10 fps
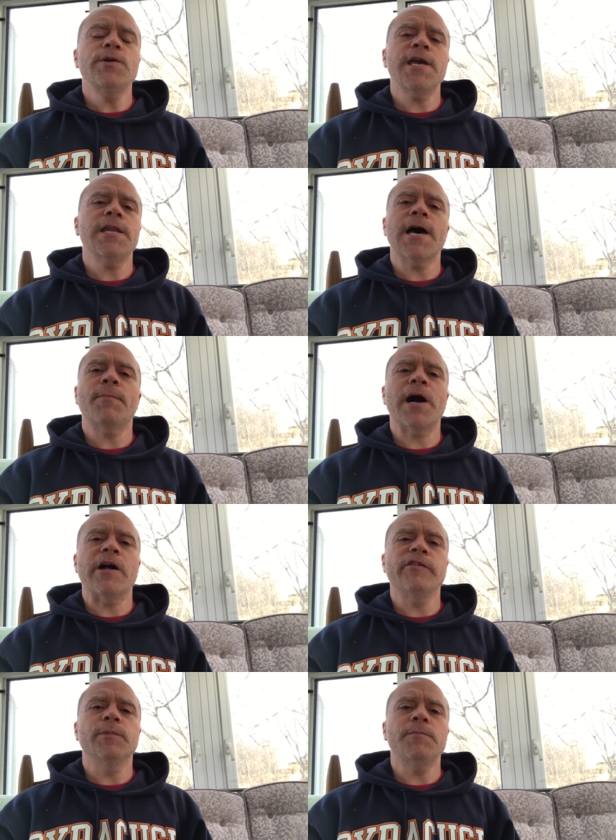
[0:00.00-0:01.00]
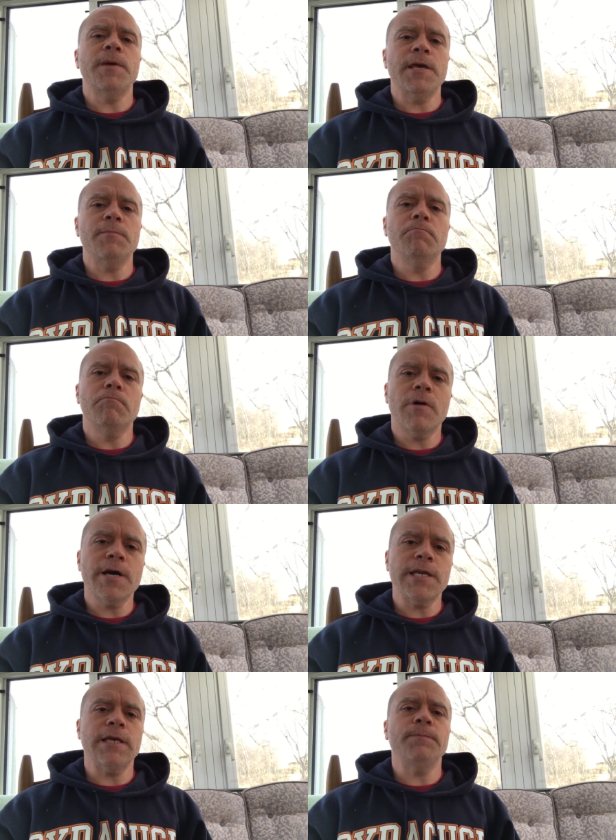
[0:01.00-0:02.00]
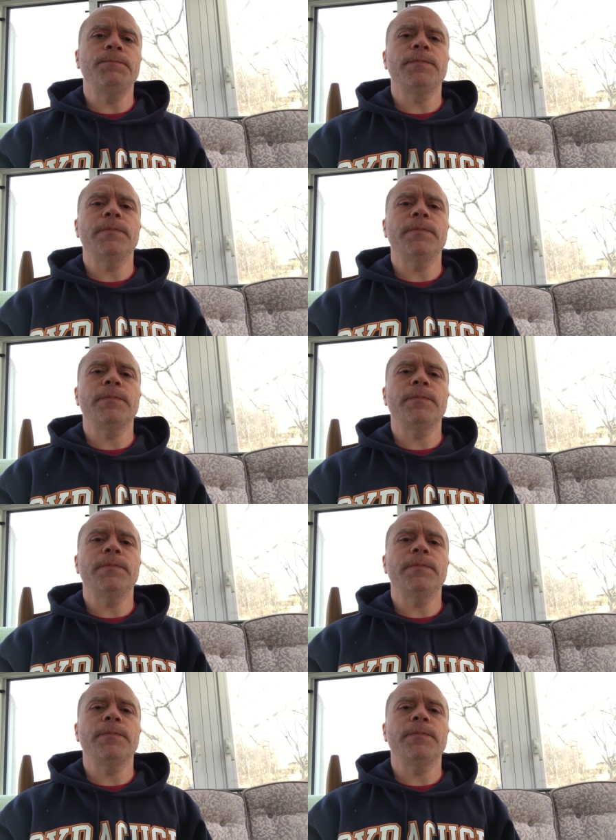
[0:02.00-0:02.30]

you cannot possibly make money